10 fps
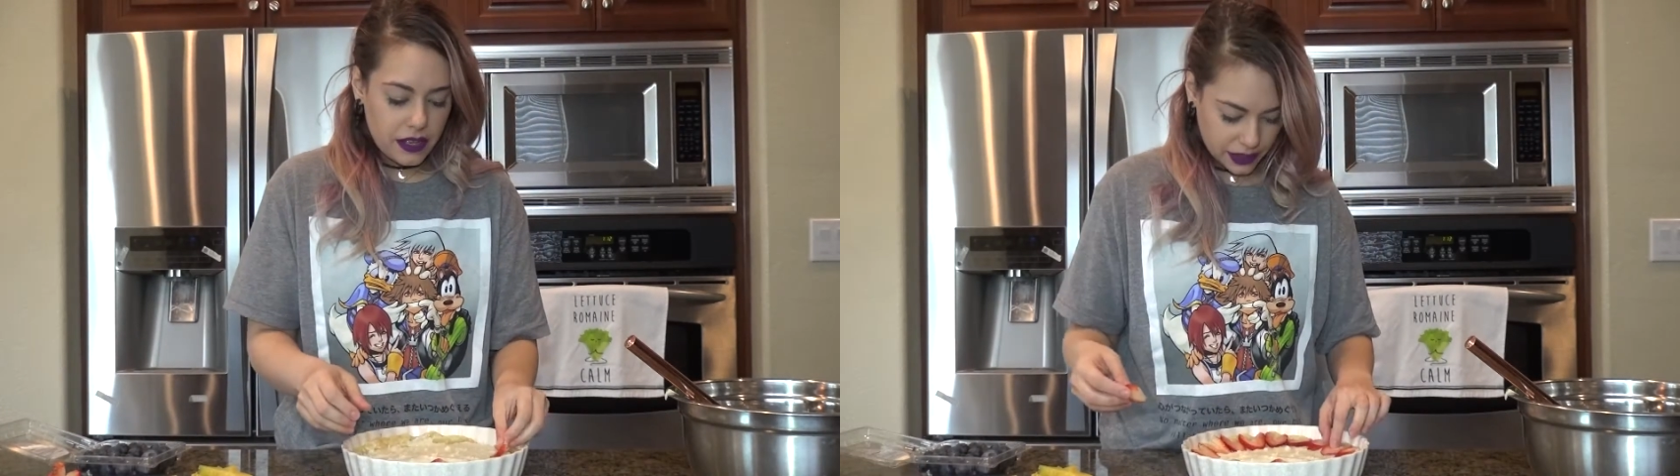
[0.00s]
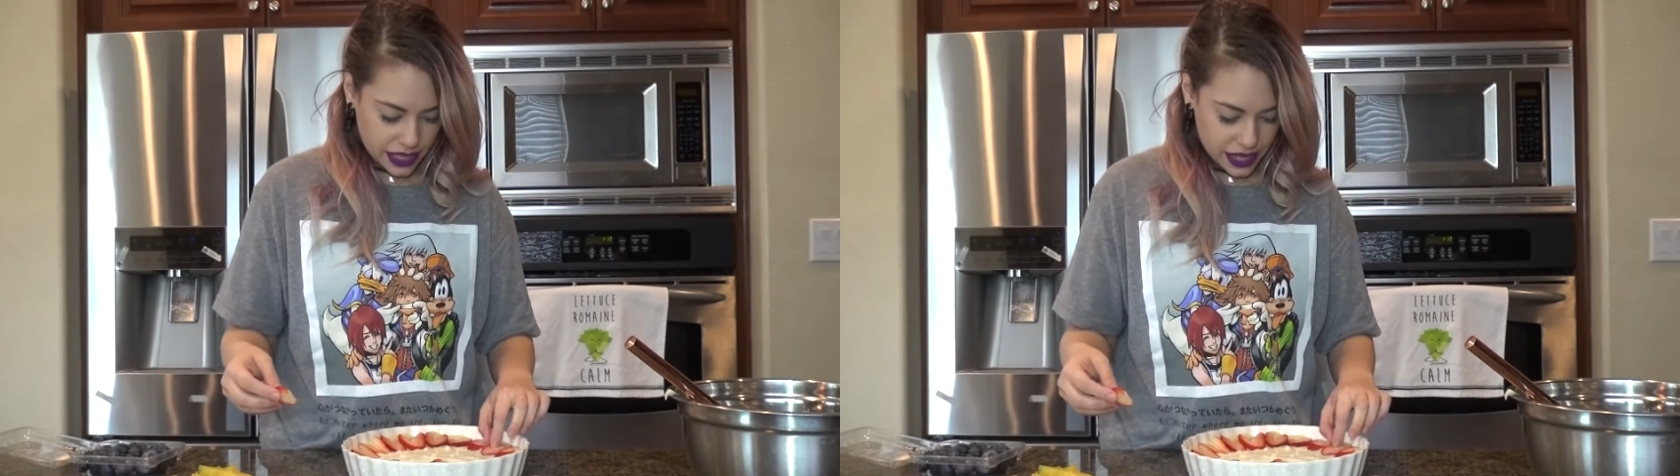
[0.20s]

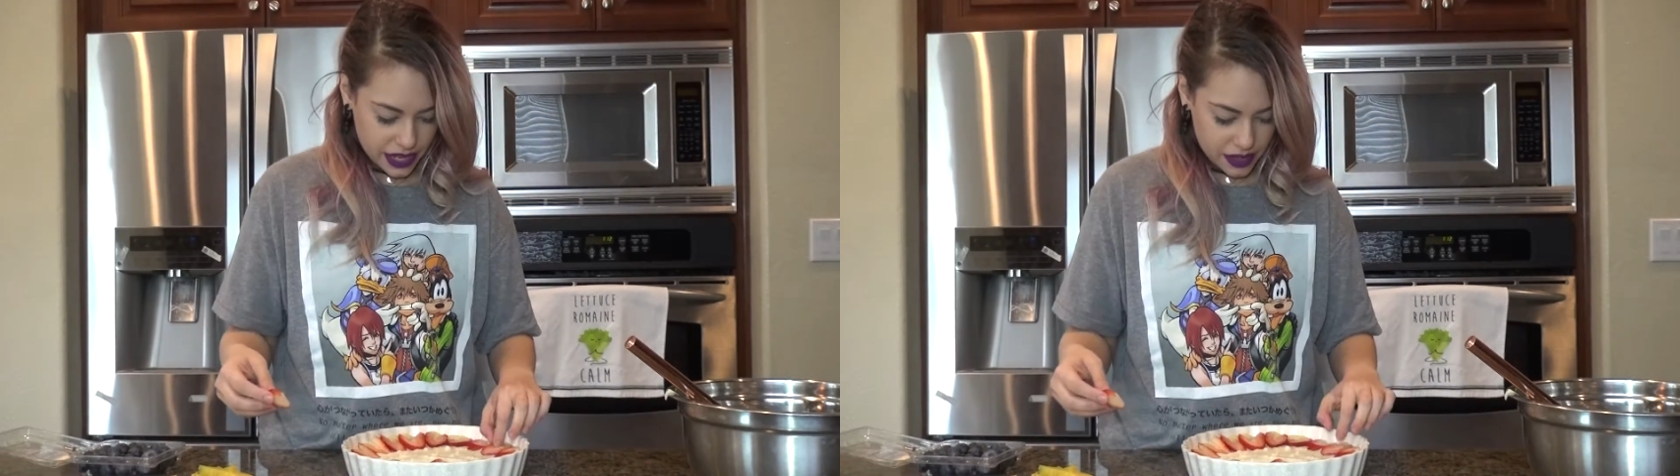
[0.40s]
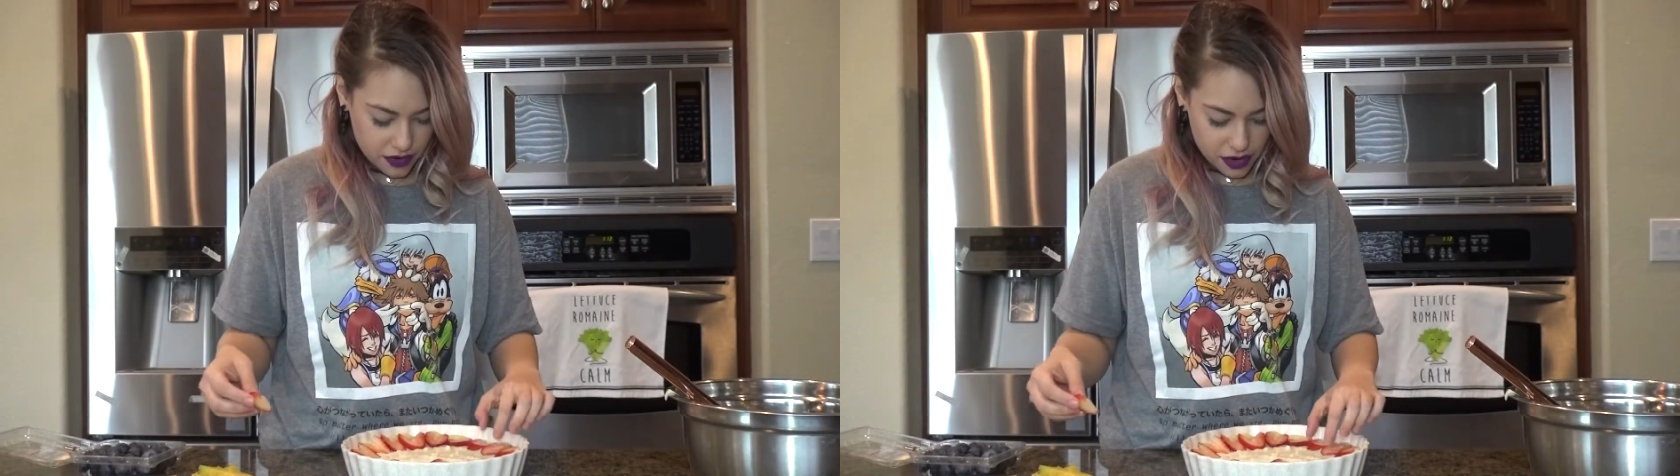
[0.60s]

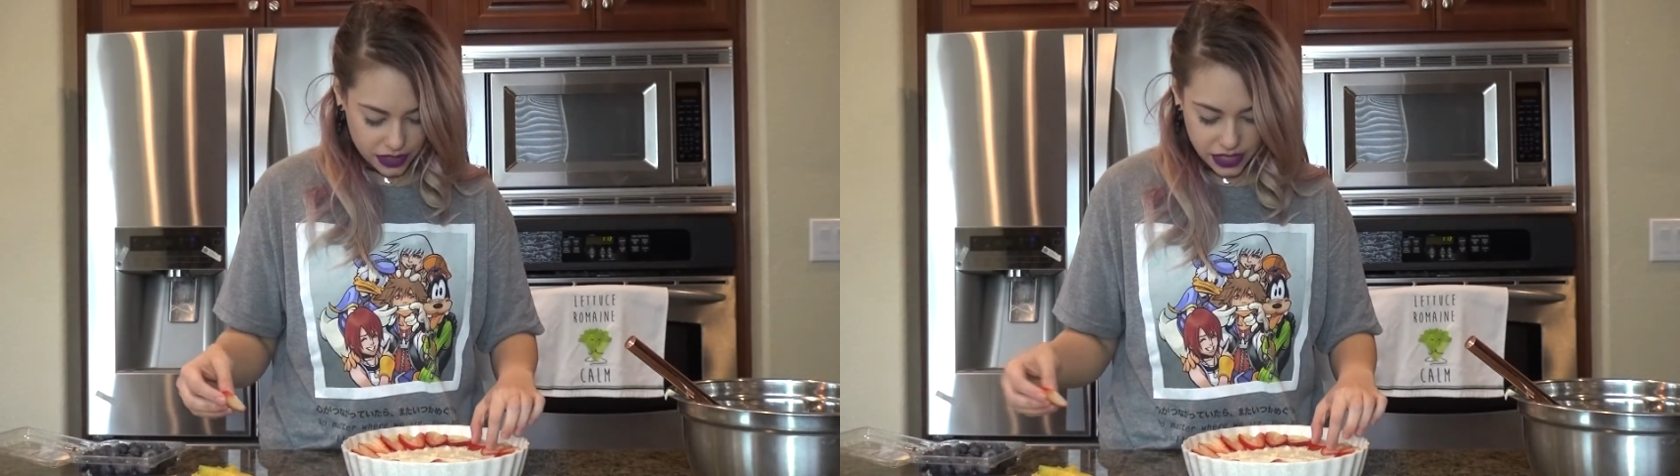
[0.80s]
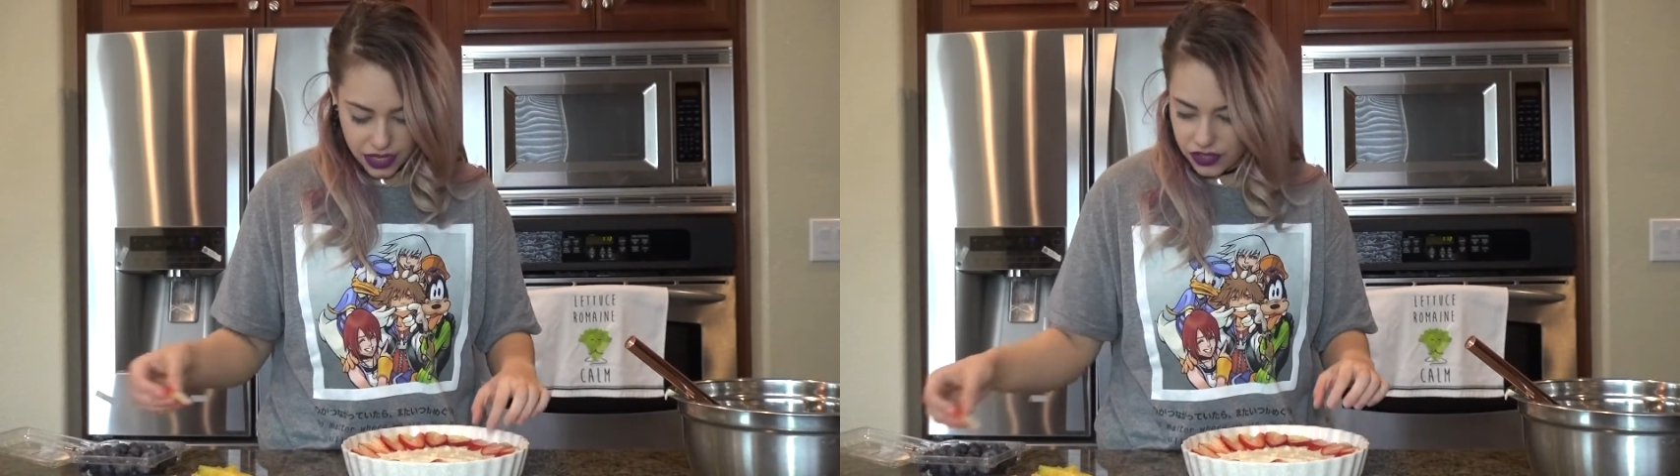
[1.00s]
Okay, they're all
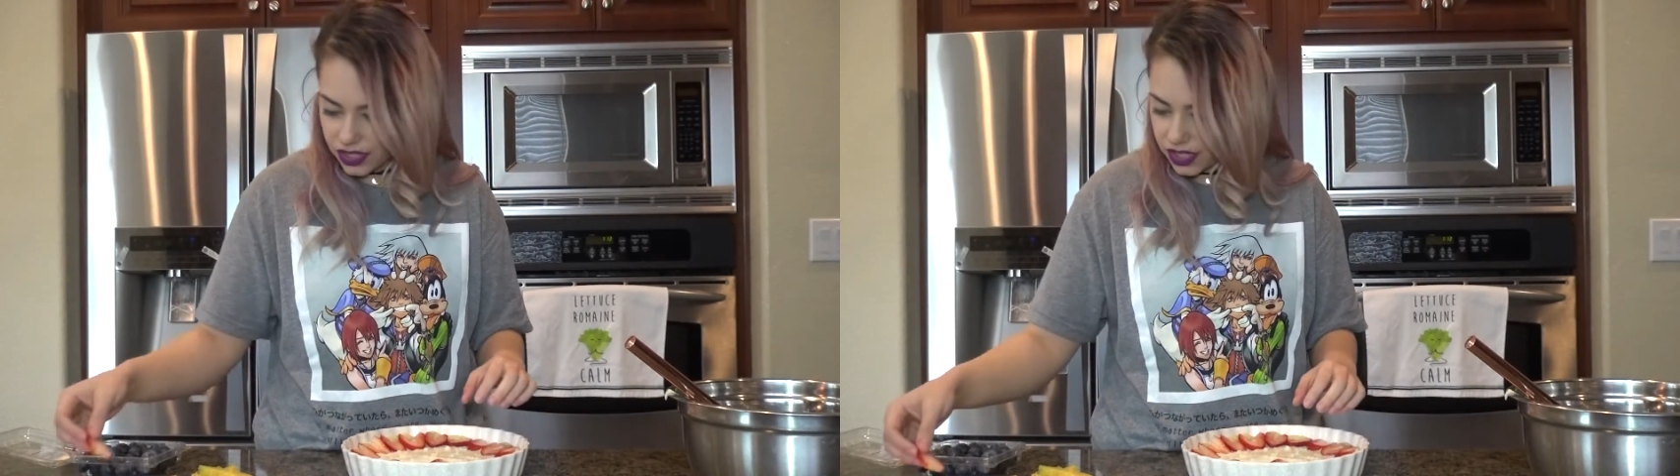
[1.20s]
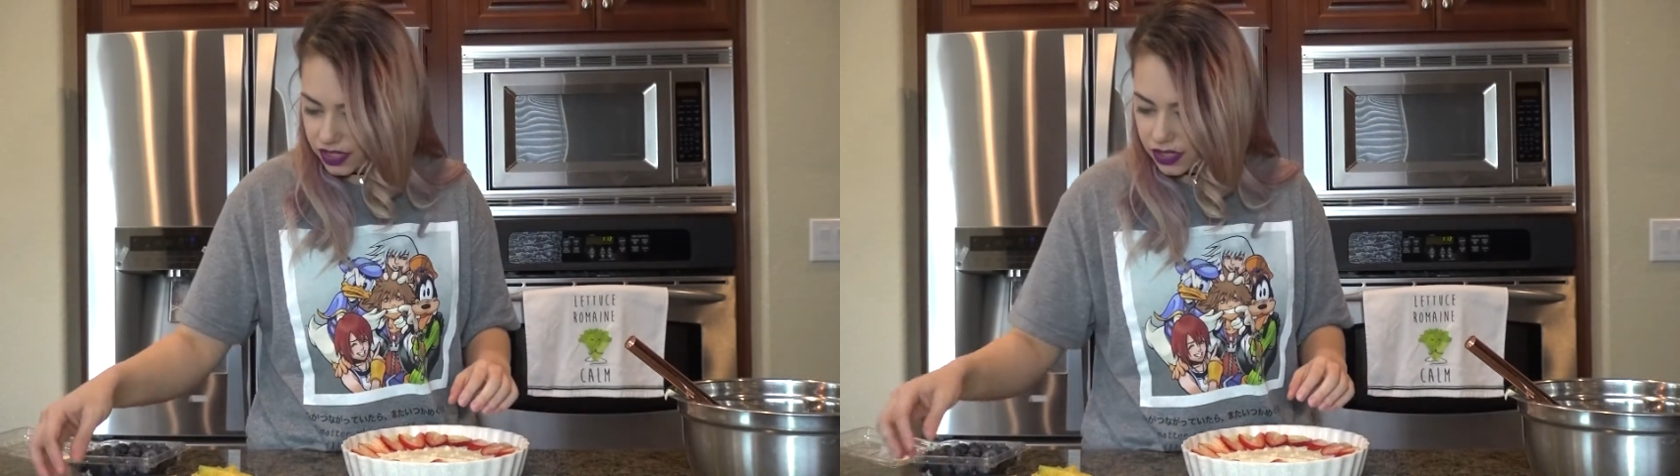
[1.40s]

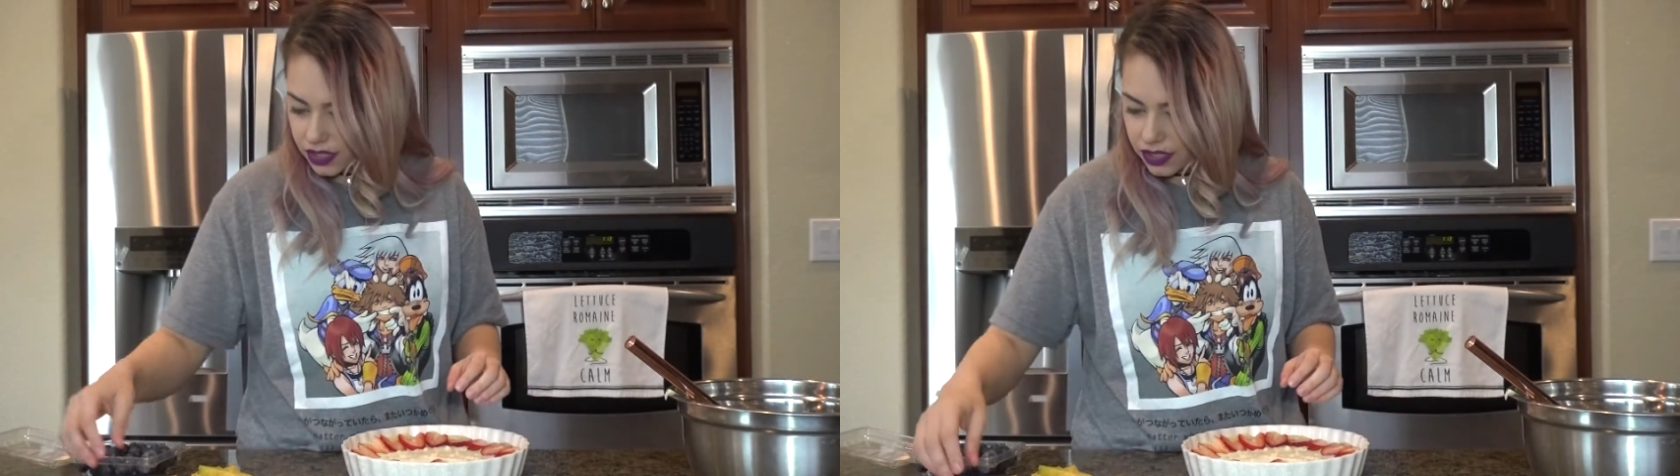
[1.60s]
touching.